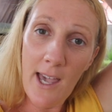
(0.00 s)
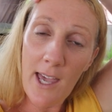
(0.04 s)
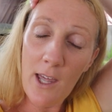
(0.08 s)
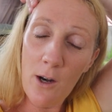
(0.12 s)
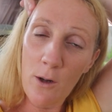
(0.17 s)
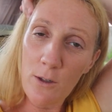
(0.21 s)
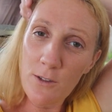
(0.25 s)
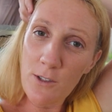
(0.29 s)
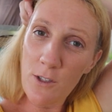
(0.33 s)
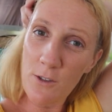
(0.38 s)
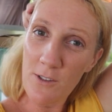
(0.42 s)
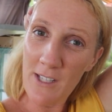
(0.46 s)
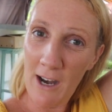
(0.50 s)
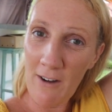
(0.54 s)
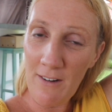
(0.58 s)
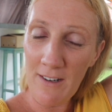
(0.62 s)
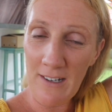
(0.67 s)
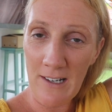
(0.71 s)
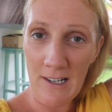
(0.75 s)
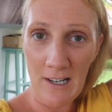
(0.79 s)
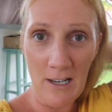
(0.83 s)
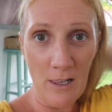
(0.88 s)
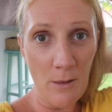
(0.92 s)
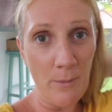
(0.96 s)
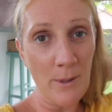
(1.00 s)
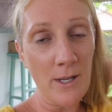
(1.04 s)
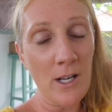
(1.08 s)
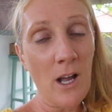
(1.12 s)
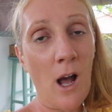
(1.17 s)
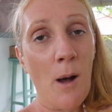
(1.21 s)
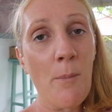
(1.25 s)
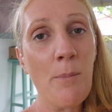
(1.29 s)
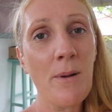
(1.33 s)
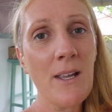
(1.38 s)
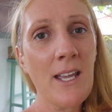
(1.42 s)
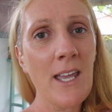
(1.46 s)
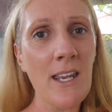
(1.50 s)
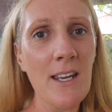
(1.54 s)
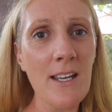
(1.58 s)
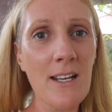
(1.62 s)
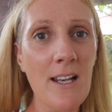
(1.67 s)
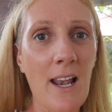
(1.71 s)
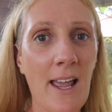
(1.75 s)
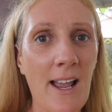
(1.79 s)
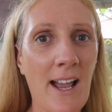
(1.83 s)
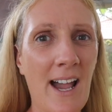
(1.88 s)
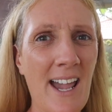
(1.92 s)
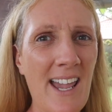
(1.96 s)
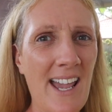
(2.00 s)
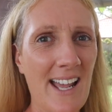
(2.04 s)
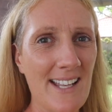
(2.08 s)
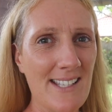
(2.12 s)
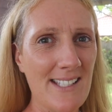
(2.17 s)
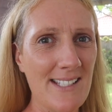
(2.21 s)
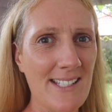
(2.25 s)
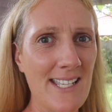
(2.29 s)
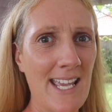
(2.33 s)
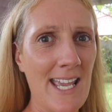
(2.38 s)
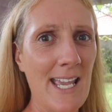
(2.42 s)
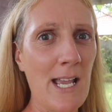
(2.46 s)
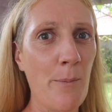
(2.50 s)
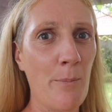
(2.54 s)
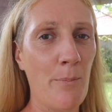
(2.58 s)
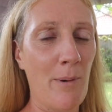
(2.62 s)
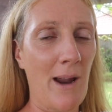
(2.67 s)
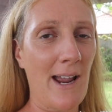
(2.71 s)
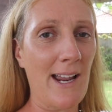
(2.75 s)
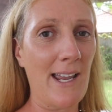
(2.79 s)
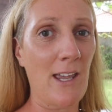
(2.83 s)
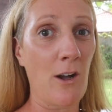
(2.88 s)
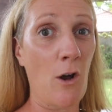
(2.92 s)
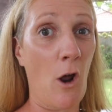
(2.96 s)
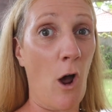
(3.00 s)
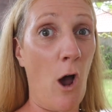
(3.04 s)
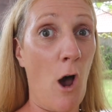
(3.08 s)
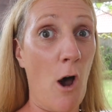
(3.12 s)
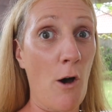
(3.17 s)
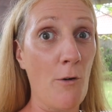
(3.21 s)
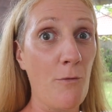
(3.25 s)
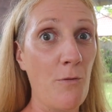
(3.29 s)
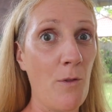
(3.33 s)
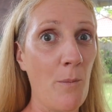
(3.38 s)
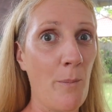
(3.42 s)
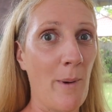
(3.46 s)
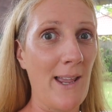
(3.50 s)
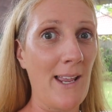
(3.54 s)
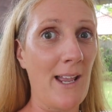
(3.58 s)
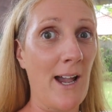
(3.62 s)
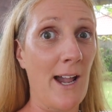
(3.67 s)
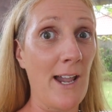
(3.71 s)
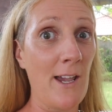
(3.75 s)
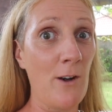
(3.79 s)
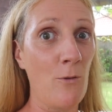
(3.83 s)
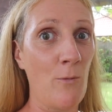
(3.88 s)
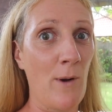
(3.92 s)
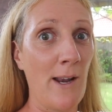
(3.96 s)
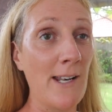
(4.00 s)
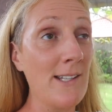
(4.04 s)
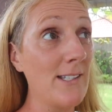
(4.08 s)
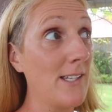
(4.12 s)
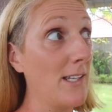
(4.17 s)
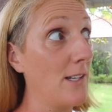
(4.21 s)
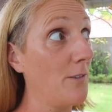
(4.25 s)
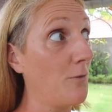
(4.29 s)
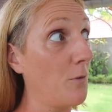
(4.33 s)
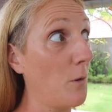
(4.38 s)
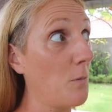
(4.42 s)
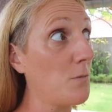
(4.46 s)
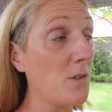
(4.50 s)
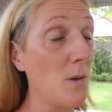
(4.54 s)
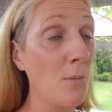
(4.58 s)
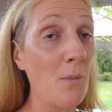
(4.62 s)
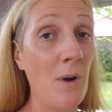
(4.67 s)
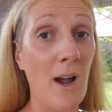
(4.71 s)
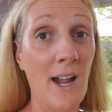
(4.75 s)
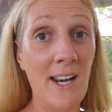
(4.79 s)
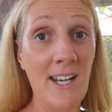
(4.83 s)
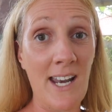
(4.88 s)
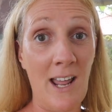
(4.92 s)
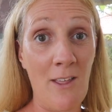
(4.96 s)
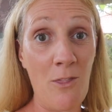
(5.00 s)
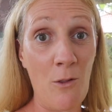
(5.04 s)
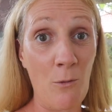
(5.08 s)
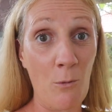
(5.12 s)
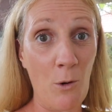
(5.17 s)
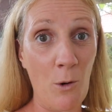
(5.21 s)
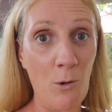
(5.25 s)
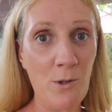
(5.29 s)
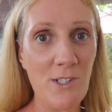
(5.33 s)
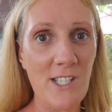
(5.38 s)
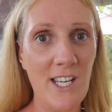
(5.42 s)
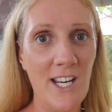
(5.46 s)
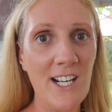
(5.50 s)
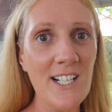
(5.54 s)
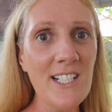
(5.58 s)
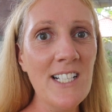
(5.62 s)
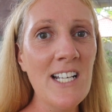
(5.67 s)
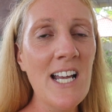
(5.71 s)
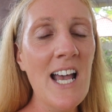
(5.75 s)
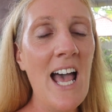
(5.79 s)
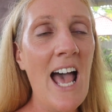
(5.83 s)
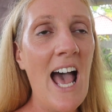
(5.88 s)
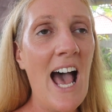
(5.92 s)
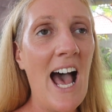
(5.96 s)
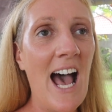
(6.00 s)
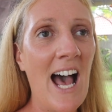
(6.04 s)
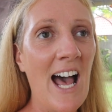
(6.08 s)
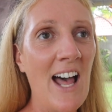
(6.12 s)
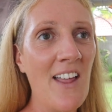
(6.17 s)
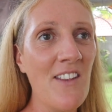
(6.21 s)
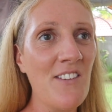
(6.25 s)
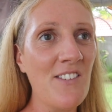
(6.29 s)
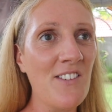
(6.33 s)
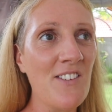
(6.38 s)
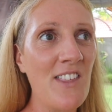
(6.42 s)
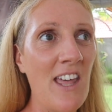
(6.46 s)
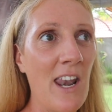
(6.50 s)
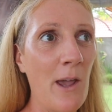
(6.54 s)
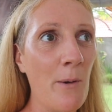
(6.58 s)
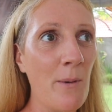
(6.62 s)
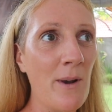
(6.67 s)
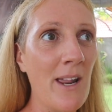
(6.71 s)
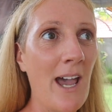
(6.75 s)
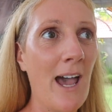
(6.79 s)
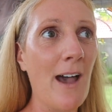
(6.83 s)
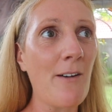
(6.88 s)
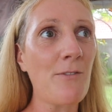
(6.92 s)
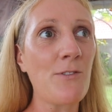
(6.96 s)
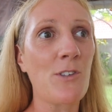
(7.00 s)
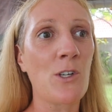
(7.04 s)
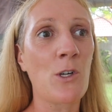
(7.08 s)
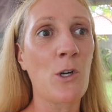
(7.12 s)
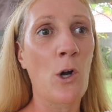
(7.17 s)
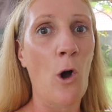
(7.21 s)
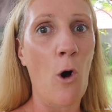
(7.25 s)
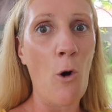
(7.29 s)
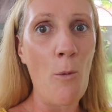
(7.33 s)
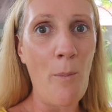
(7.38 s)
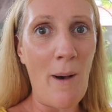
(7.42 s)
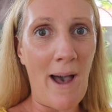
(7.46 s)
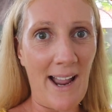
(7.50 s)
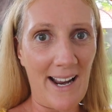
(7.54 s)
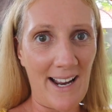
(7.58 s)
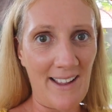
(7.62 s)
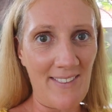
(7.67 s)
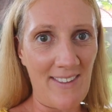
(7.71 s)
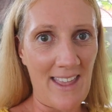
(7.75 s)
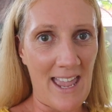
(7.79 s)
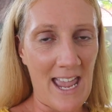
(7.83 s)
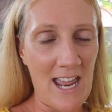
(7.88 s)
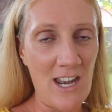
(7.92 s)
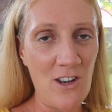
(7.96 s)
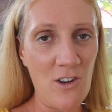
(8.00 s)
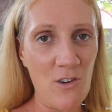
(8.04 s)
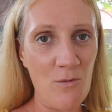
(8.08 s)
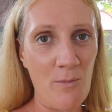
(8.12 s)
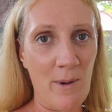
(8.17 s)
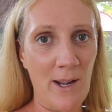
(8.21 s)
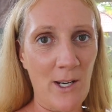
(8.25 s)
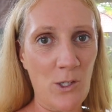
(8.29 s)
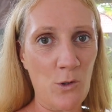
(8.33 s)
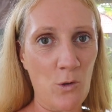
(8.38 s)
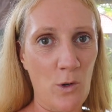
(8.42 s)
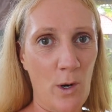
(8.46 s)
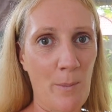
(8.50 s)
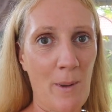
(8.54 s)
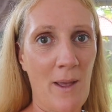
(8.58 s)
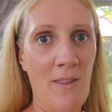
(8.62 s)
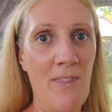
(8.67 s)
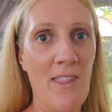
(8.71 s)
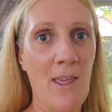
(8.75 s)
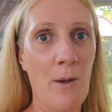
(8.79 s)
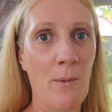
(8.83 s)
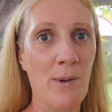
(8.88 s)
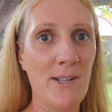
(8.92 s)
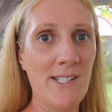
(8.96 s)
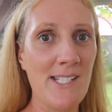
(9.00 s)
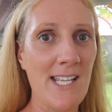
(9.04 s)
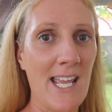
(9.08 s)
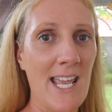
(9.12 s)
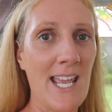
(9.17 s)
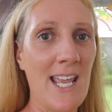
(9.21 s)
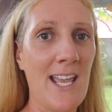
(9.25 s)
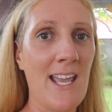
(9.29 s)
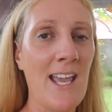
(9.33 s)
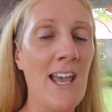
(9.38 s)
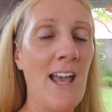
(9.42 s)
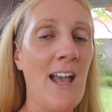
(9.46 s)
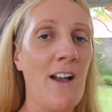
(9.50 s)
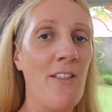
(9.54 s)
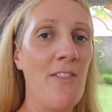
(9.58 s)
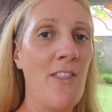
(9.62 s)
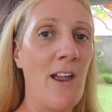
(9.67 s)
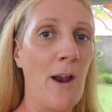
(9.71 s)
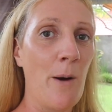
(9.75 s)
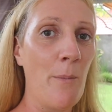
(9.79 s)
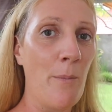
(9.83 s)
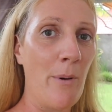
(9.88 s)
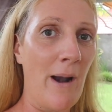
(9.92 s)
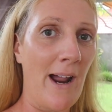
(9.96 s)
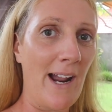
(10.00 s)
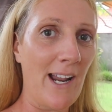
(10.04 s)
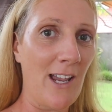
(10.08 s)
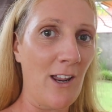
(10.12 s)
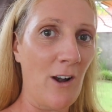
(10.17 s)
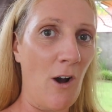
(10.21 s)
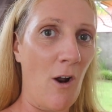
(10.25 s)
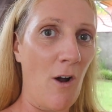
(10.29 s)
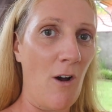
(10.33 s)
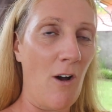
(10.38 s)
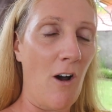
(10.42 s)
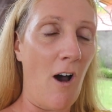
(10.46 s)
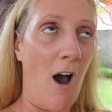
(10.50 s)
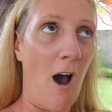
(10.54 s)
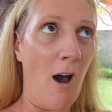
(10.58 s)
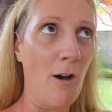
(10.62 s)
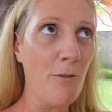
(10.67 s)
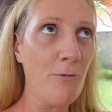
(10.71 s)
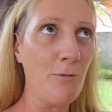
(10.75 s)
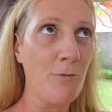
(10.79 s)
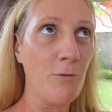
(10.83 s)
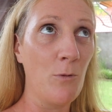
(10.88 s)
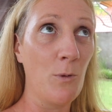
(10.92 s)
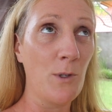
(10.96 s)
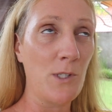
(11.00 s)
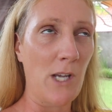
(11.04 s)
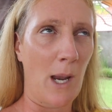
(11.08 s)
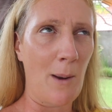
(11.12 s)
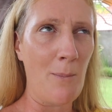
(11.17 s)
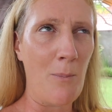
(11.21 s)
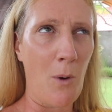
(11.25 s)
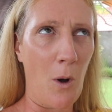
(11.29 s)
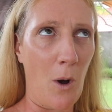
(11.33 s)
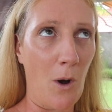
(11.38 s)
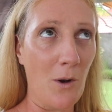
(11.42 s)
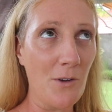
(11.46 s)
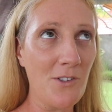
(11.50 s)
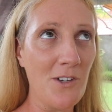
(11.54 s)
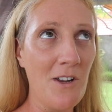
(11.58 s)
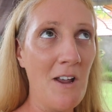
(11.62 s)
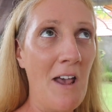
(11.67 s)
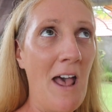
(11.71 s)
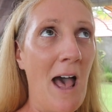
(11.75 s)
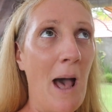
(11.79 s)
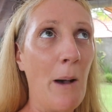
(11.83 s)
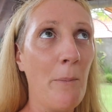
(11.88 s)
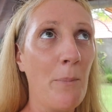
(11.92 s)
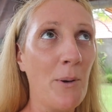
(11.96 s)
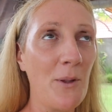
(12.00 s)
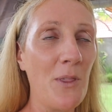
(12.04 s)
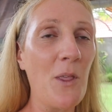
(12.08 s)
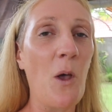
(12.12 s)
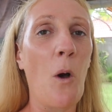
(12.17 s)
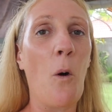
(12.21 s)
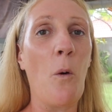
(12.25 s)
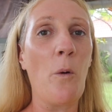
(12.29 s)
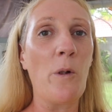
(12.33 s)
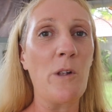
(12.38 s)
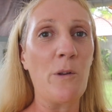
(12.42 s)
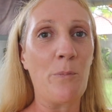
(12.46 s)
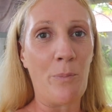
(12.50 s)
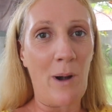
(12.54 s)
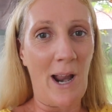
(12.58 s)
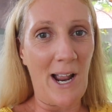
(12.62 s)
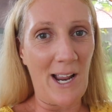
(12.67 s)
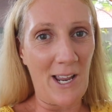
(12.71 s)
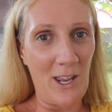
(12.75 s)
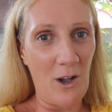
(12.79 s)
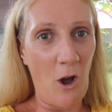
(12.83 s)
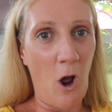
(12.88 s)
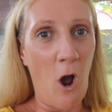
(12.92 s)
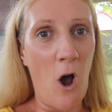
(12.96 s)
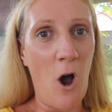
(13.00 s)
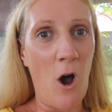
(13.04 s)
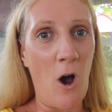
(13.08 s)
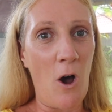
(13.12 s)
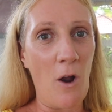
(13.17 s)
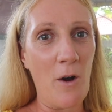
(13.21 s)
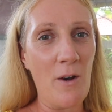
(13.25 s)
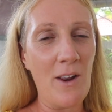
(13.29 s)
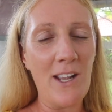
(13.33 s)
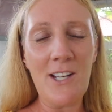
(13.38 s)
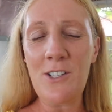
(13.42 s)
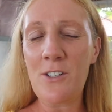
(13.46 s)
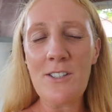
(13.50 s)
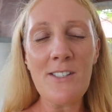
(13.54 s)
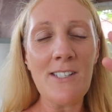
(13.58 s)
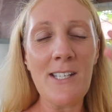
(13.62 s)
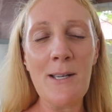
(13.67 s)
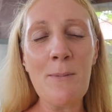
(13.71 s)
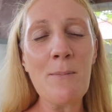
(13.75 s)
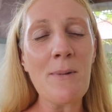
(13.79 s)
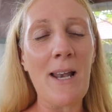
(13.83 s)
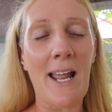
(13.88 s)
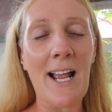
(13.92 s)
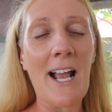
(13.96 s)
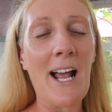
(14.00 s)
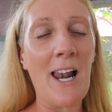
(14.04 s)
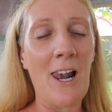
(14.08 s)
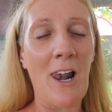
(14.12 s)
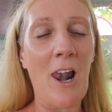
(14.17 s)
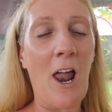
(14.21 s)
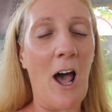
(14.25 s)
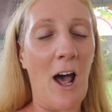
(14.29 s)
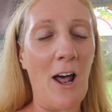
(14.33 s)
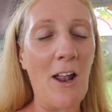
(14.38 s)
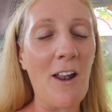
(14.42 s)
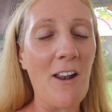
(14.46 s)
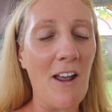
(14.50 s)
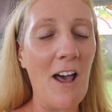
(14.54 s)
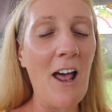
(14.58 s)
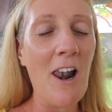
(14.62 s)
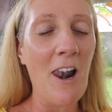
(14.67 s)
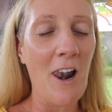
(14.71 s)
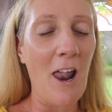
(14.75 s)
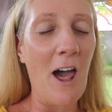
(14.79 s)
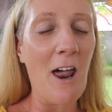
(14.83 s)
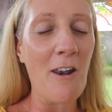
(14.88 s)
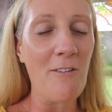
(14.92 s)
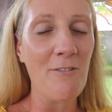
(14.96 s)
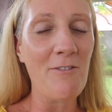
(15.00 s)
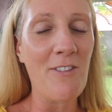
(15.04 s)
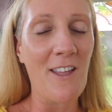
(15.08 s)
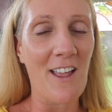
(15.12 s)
It also sounded a little bit complicated, like I had to take a bracket off the bike I had rented from some guy down the road here, and then I would have to go back at the end of my trip and they would take their bracket off, which I bought, put the old bracket on. It just seemed like a lot of